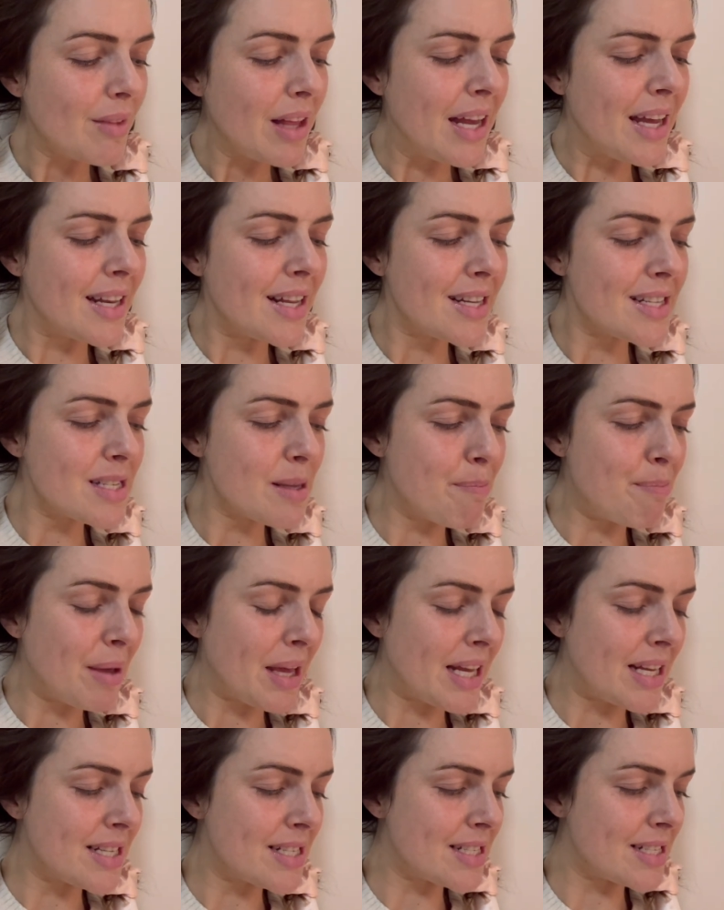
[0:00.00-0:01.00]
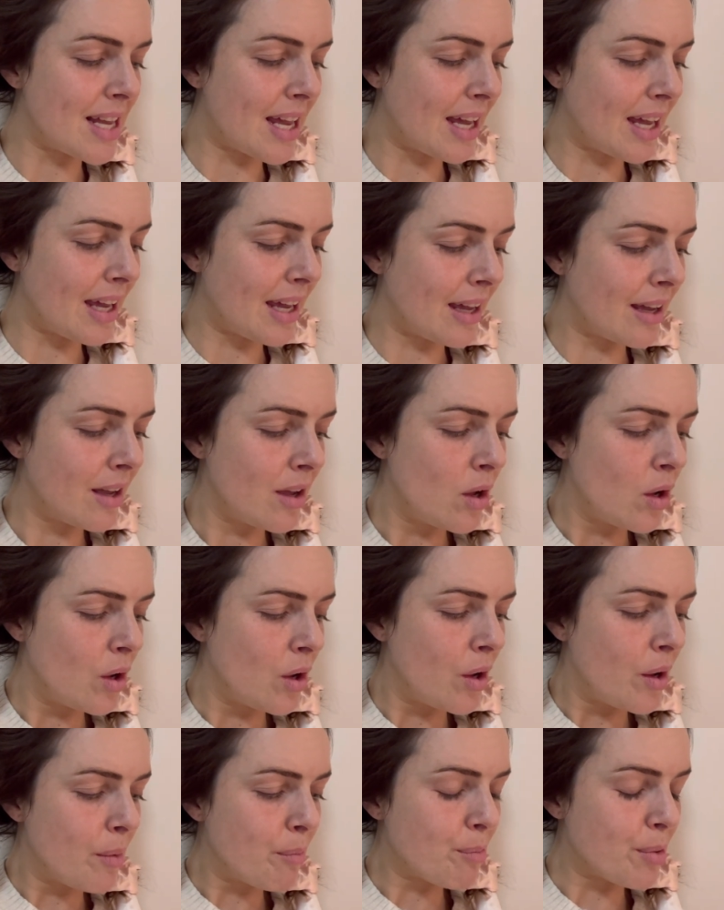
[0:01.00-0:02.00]
It is a PC
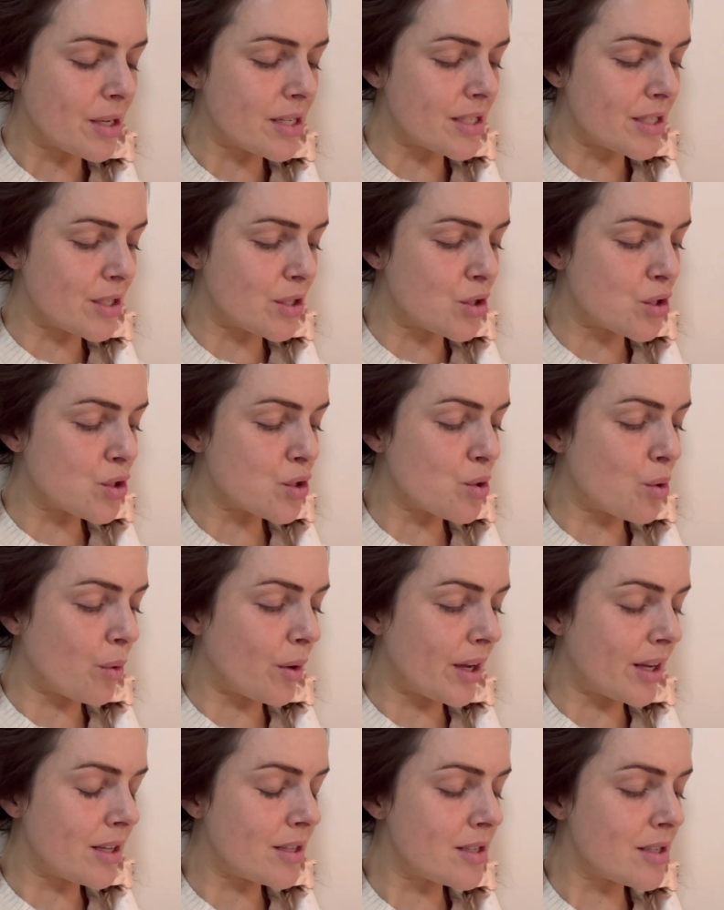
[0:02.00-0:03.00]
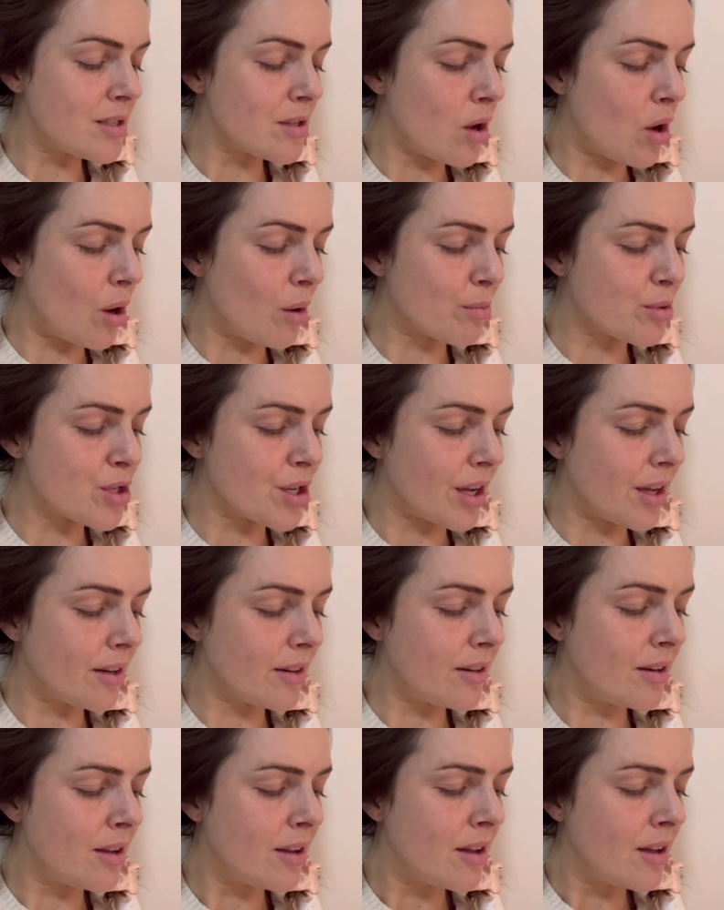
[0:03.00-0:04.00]
President's Choice
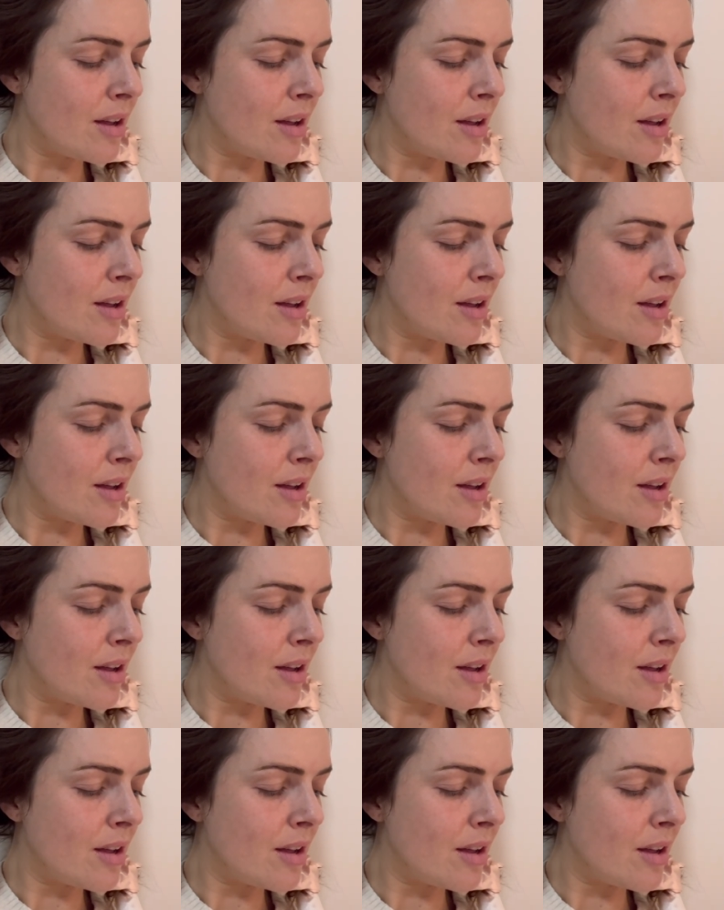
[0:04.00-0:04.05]
option.